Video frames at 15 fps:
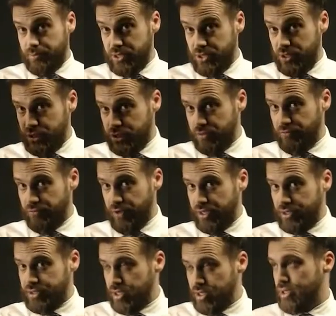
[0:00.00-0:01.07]
a position
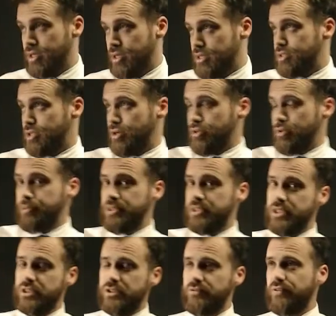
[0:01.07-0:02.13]
vector. So the
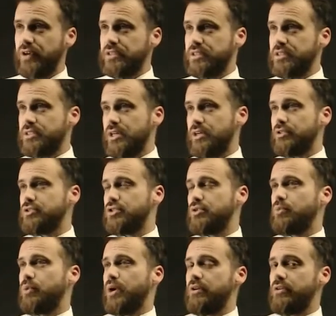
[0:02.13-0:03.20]
position vector tells
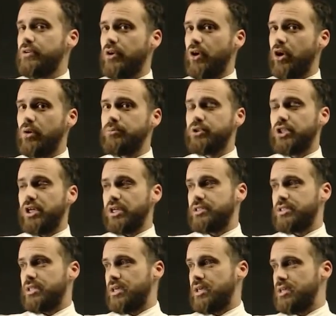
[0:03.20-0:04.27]
you where an
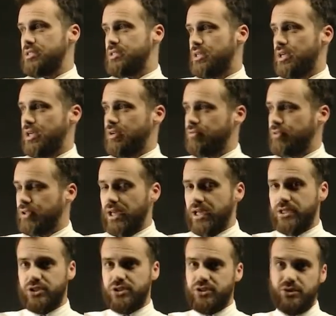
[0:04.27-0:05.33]
object is in
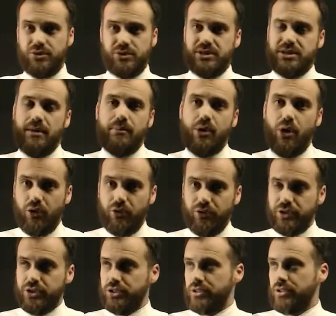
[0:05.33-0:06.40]
relation to some
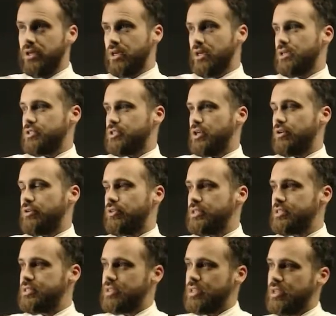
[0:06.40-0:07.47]
origin. So
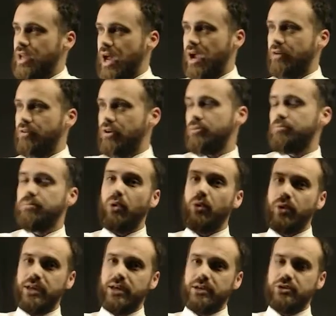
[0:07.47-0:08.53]
this is an arrow
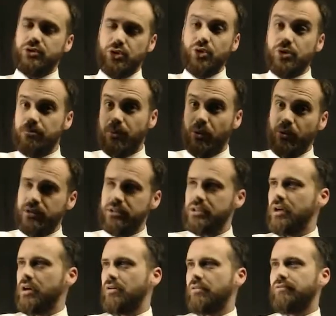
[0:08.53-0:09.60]
pointing to the point
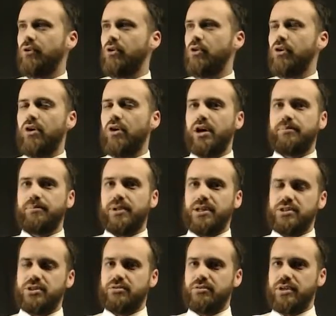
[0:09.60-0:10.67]
4i
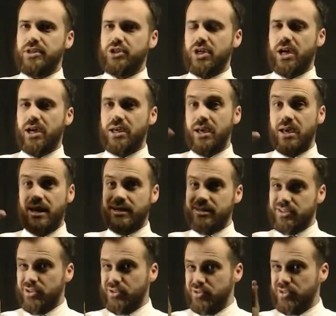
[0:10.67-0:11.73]
plus 3j, and
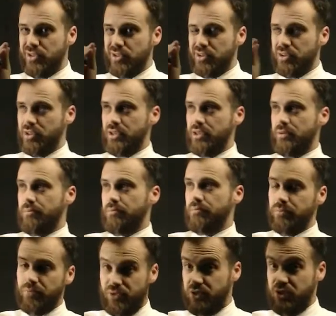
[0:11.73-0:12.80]
it tells you that the
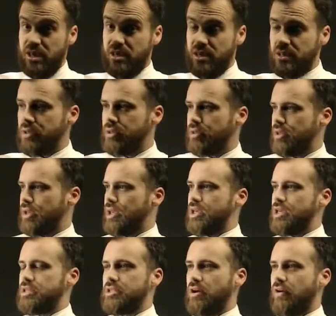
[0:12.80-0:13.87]
thing
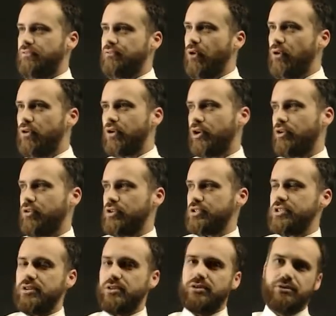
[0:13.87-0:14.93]
is 4
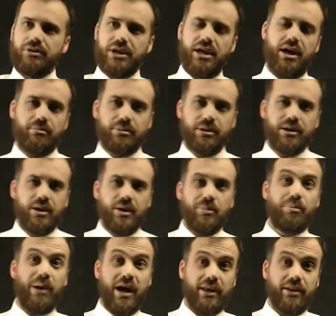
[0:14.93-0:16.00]
across and 3 up.
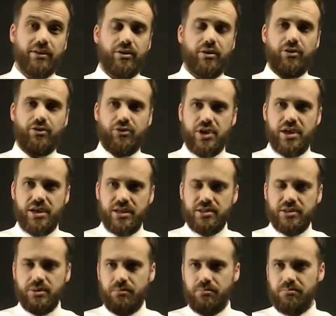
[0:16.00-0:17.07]
But
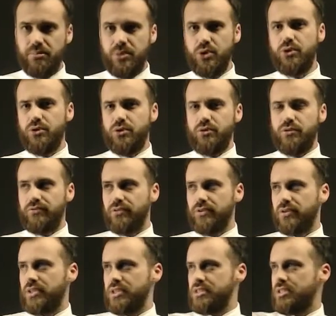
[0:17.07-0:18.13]
things move.
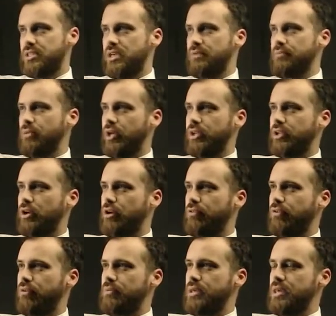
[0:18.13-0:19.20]
This thing might go
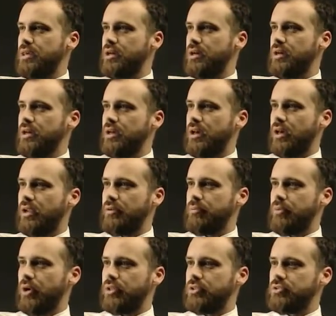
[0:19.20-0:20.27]
from here, and it
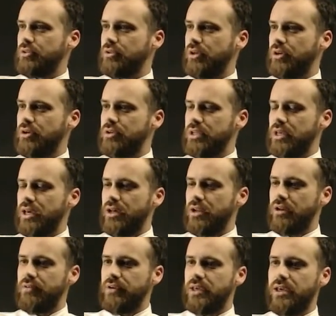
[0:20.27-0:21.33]
might sort of go
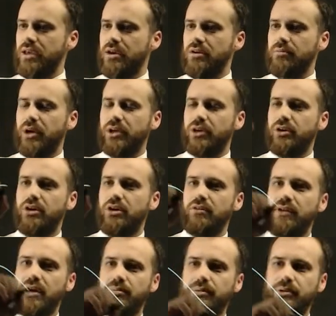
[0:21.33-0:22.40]
down over here, it might
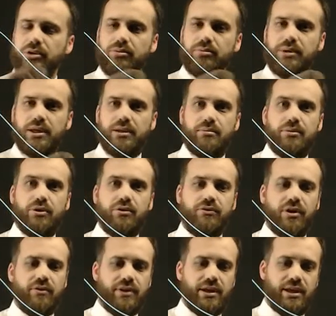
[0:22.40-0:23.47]
curve up a little bit and move
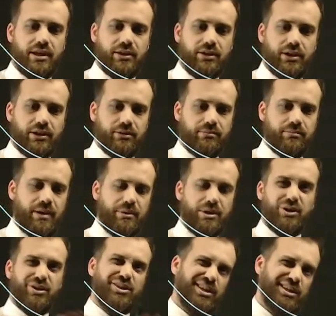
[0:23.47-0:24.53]
over here, like maybe
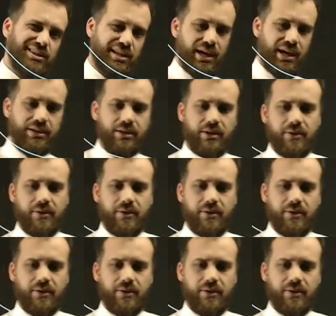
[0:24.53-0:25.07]
not like that,